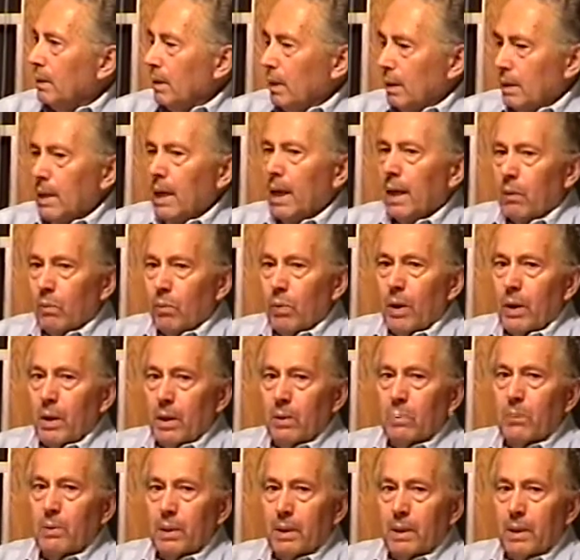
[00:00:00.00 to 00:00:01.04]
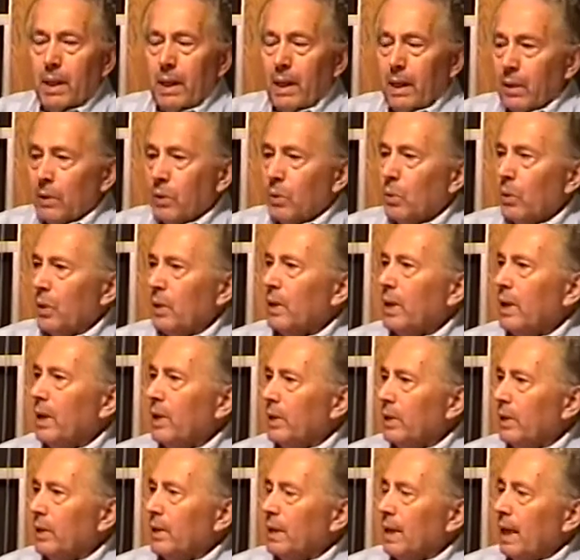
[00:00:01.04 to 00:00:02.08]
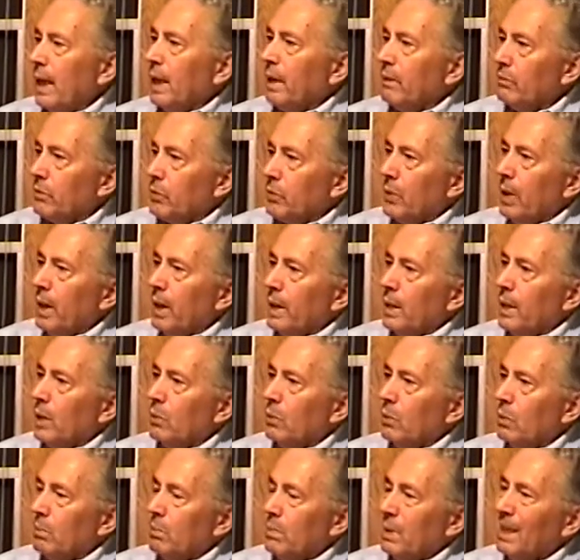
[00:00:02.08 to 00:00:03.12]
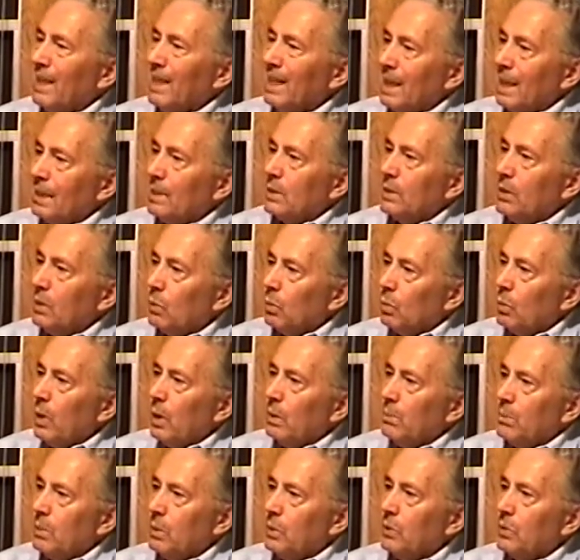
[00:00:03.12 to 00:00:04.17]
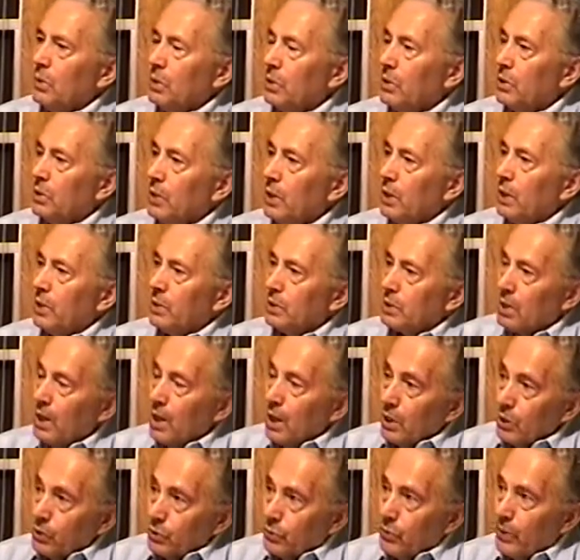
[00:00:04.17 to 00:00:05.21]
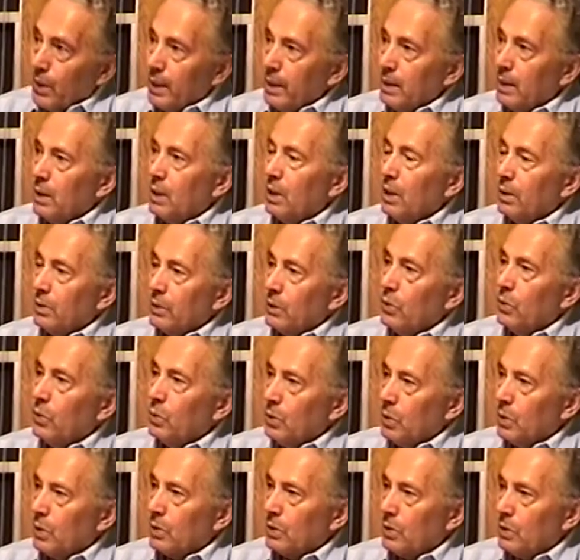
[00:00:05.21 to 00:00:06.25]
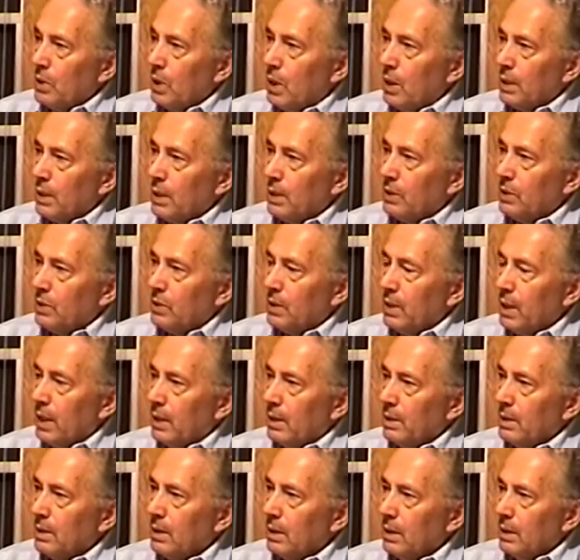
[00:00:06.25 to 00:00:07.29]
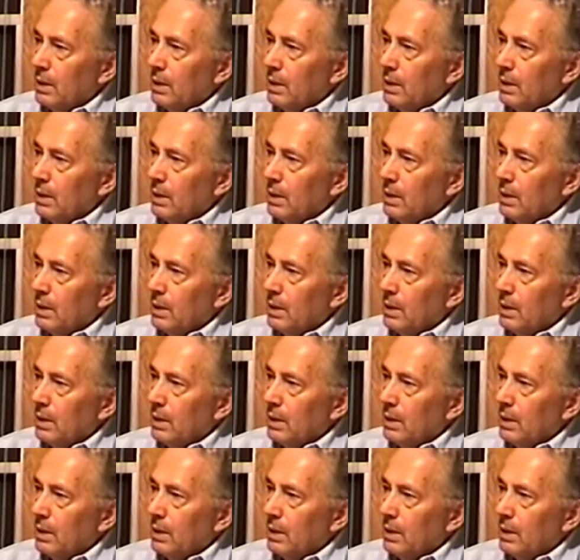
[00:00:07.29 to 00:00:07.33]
Yeah, an ordinary day of trading would be less than 1 million shares traded on the New York Stock Exchange.